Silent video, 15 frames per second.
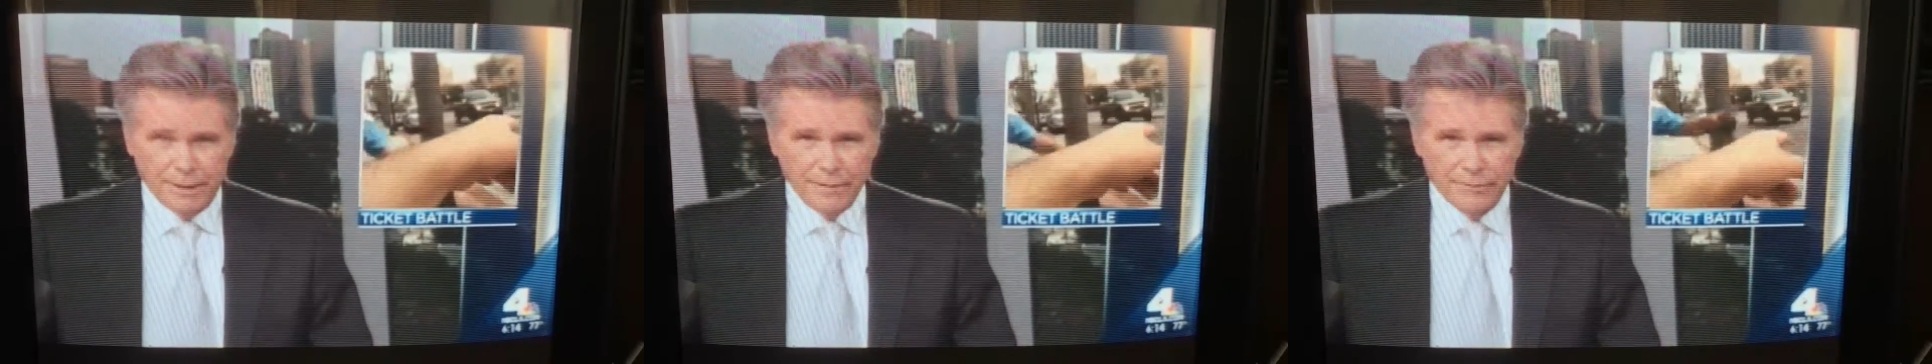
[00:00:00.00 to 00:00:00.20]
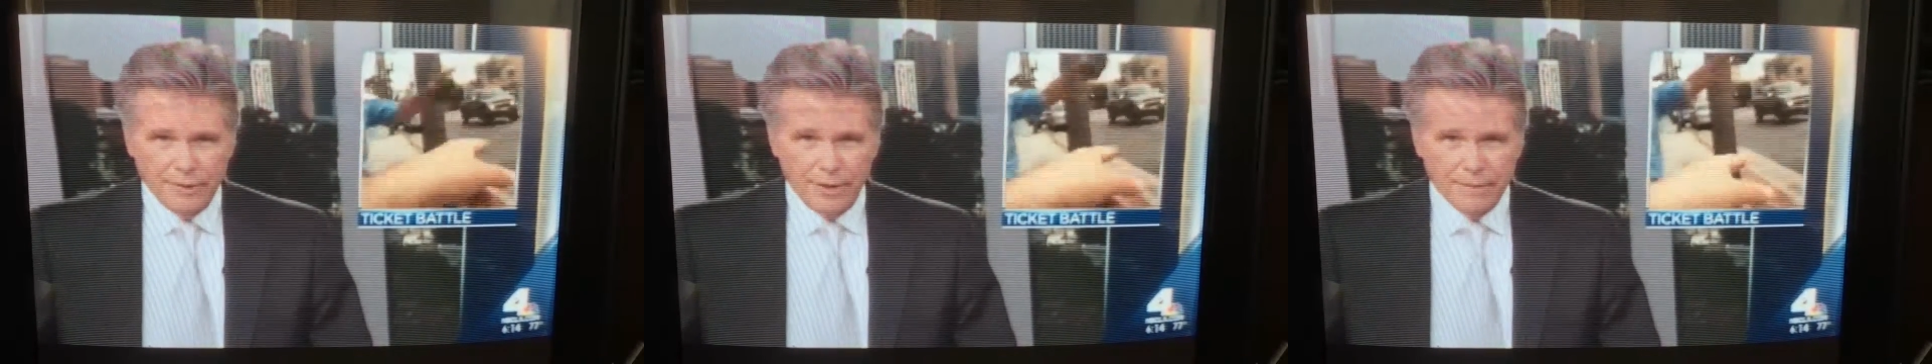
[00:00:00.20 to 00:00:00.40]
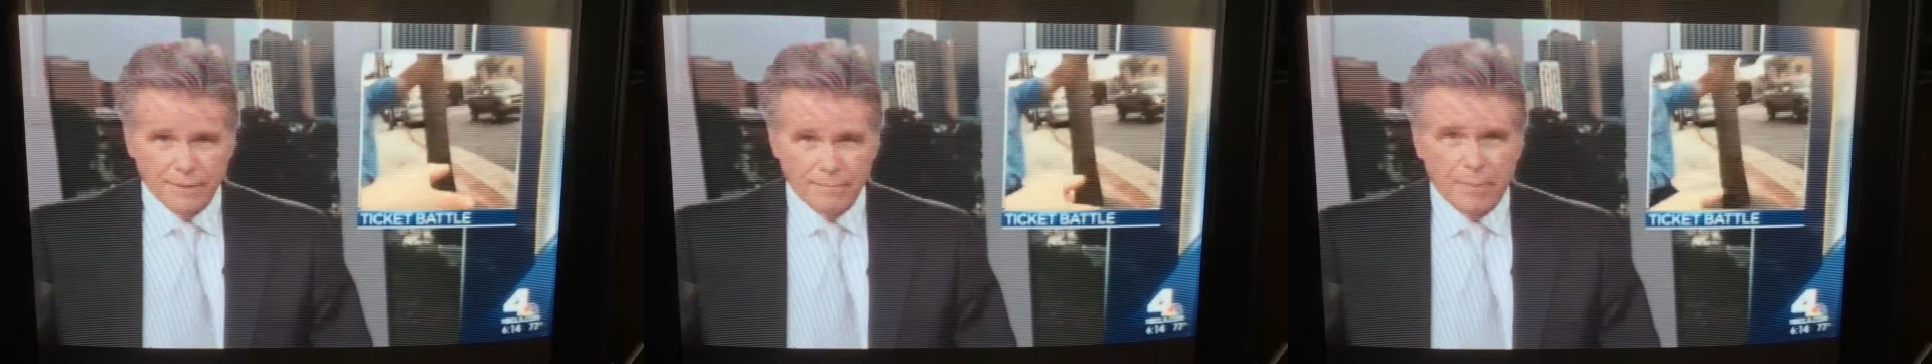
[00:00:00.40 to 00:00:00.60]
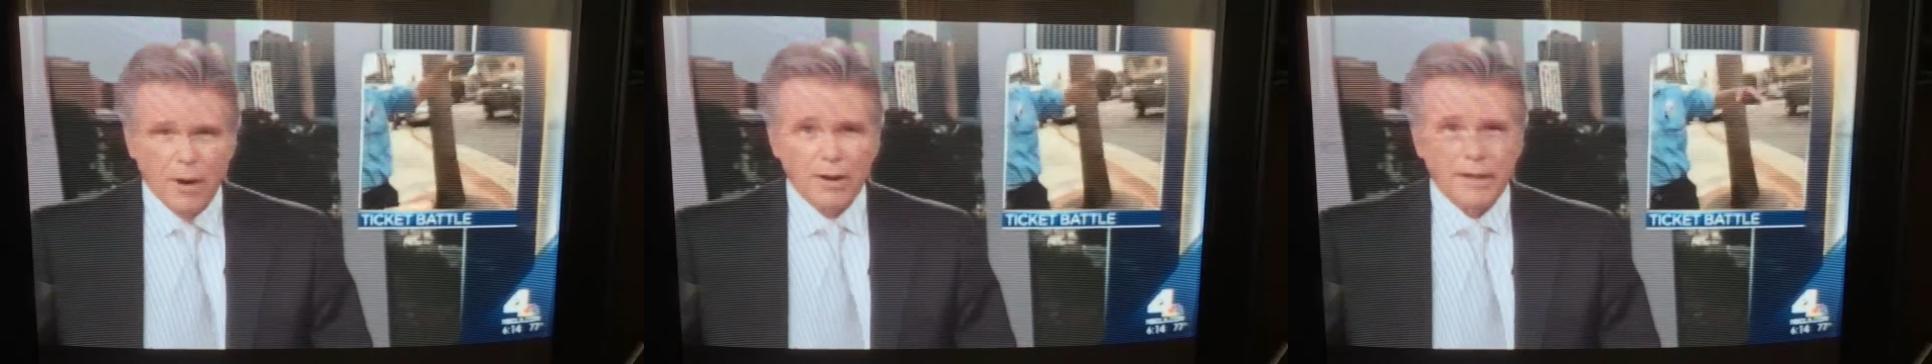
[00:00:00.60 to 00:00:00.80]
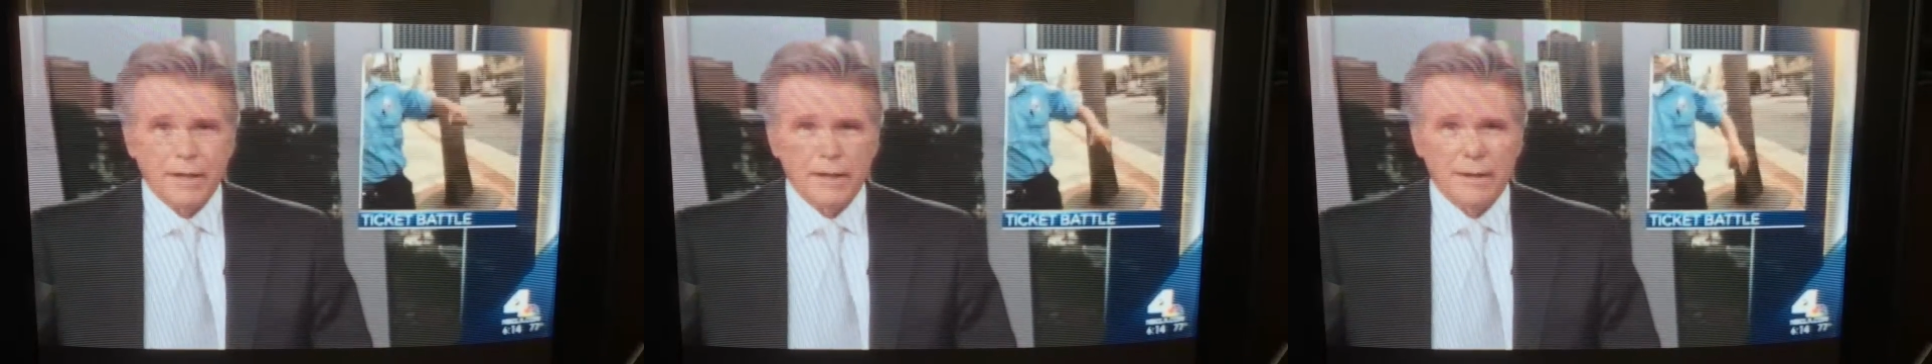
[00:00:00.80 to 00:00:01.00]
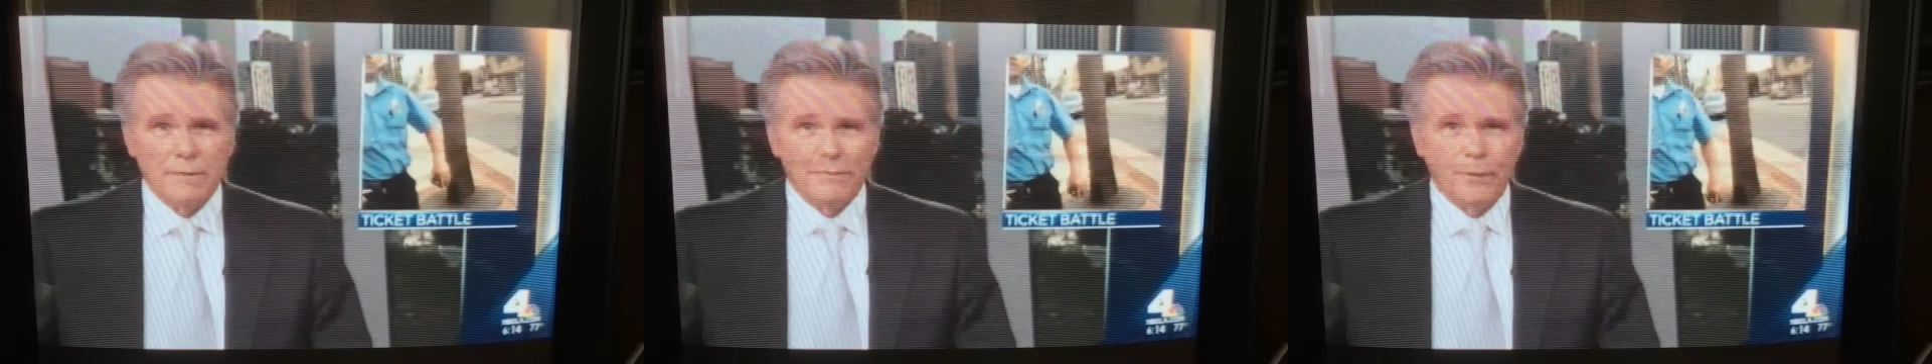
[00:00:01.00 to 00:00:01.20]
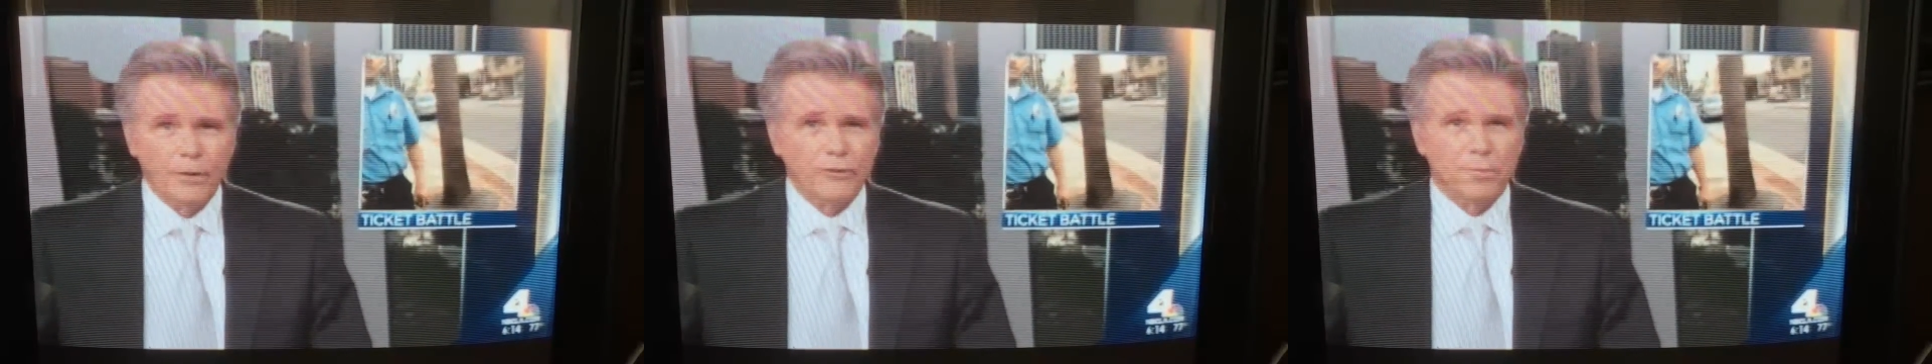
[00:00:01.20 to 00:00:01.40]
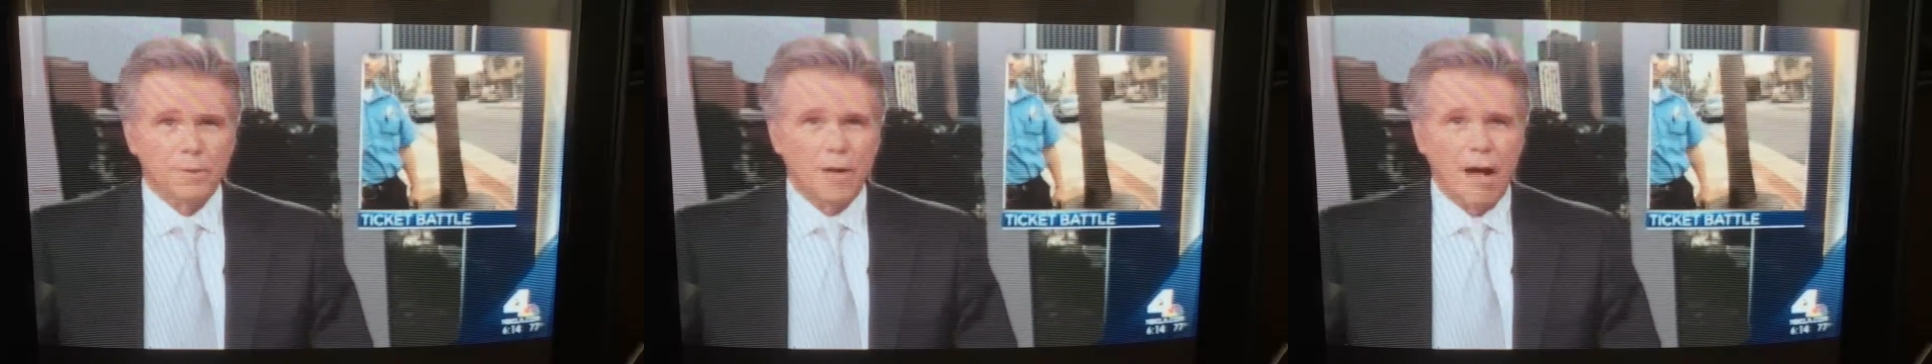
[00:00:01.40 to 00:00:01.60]
They say that parking
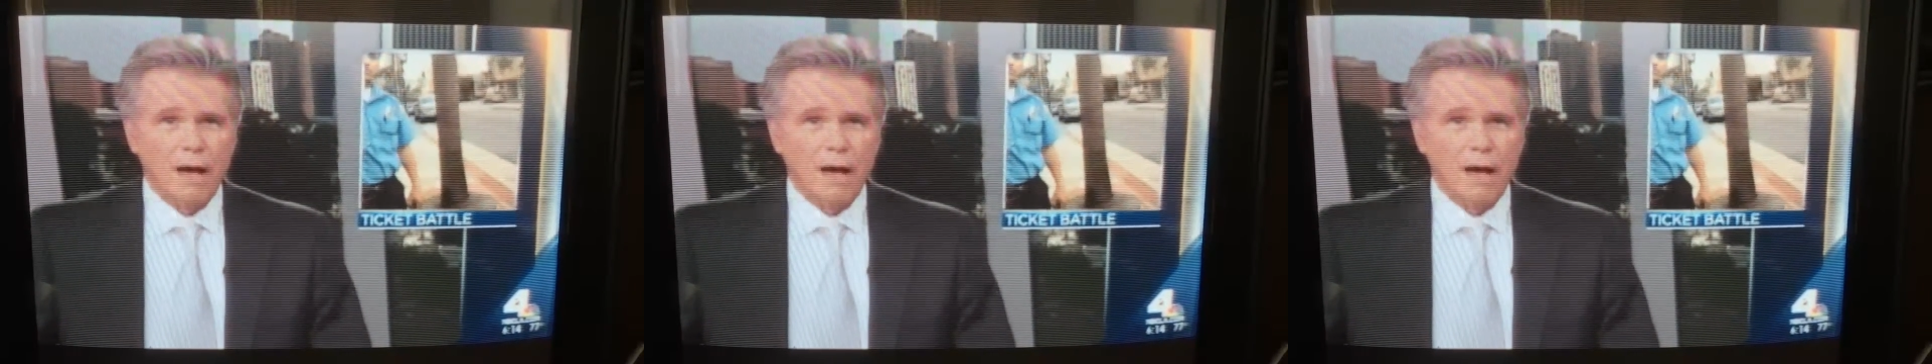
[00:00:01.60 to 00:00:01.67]
enforcement